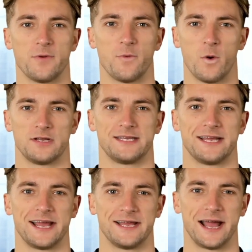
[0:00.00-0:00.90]
Once
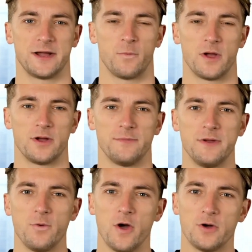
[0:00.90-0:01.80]
again, I welcome
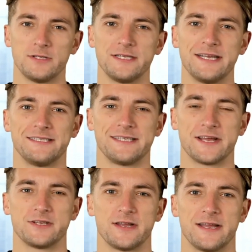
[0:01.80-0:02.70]
you all to this
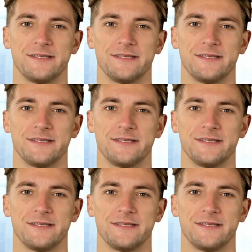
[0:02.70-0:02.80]
session and